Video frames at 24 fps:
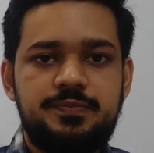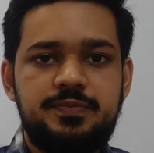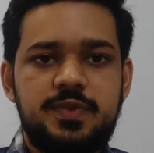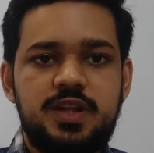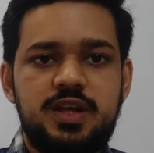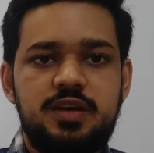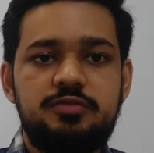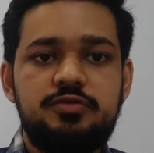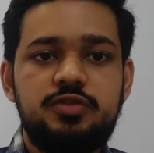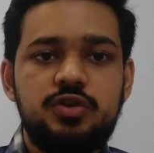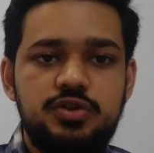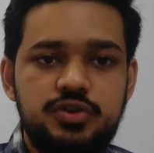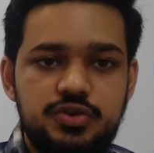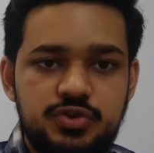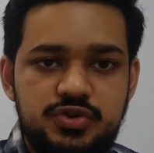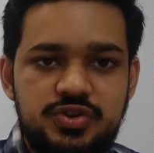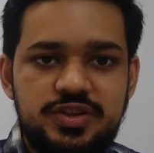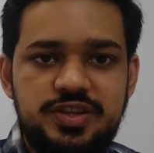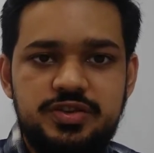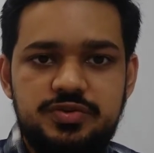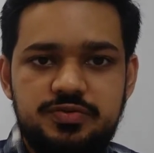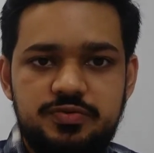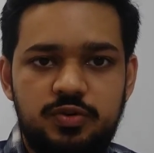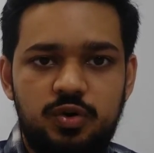If you use
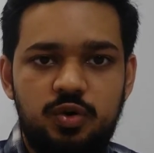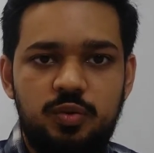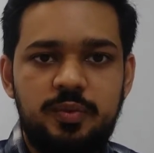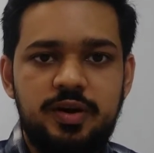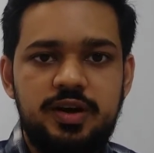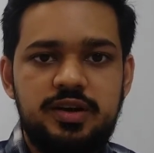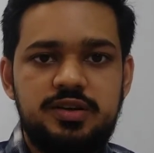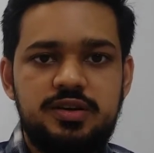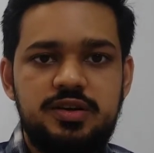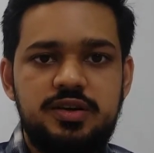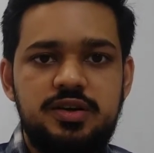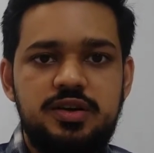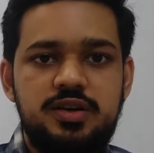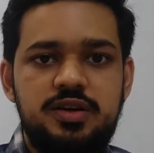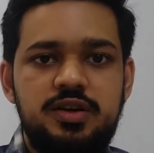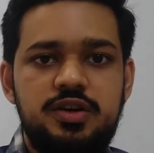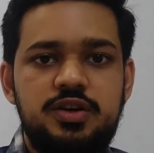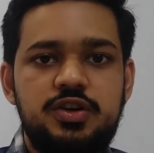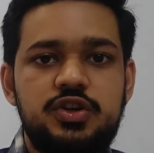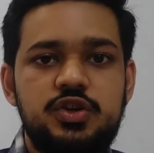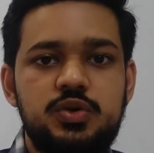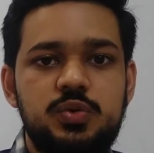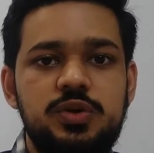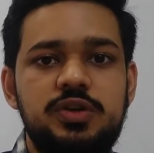this format,
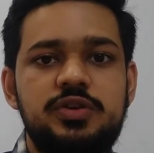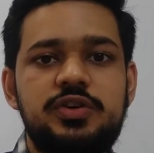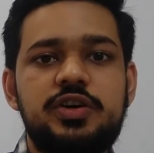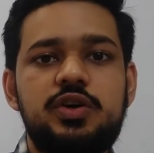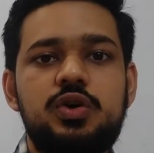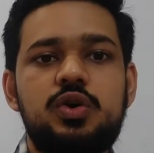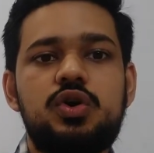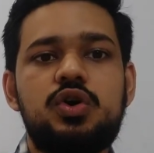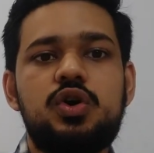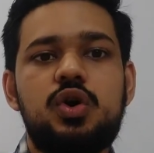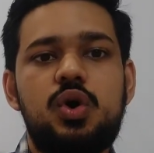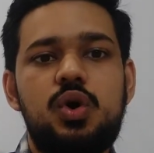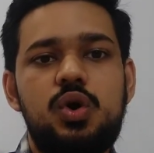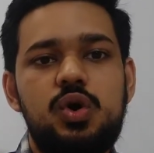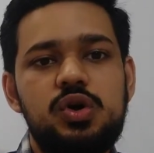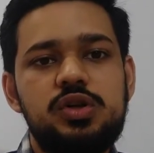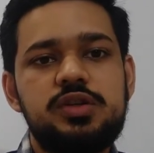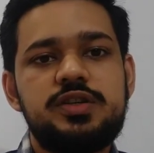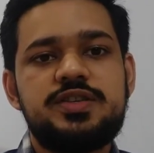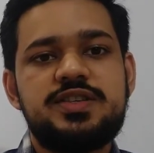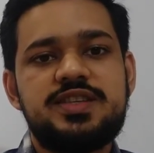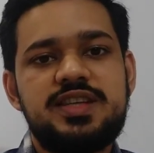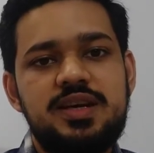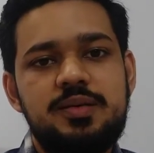you will record all
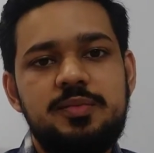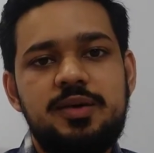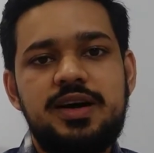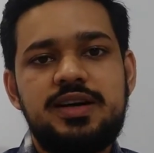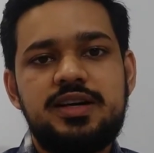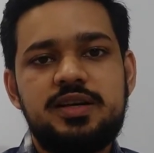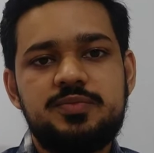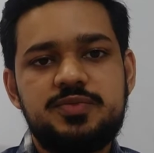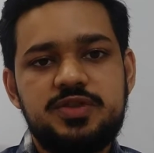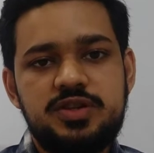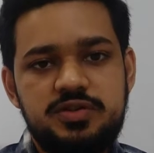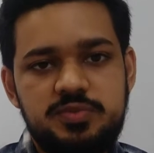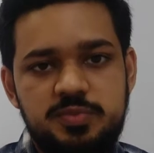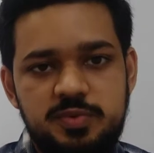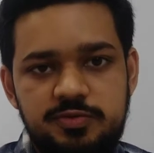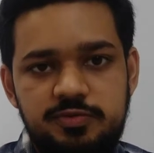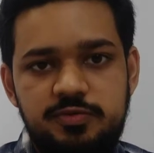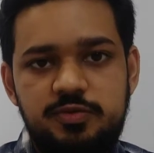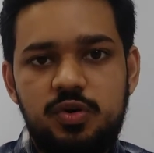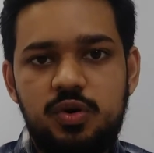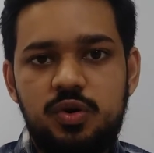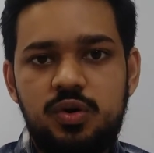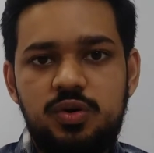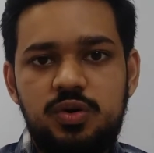the same items as
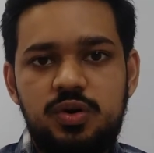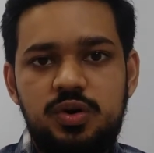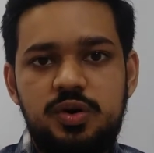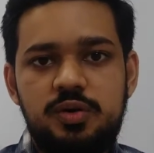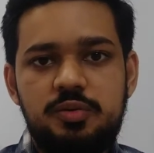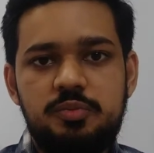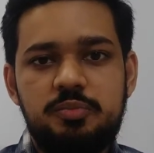before,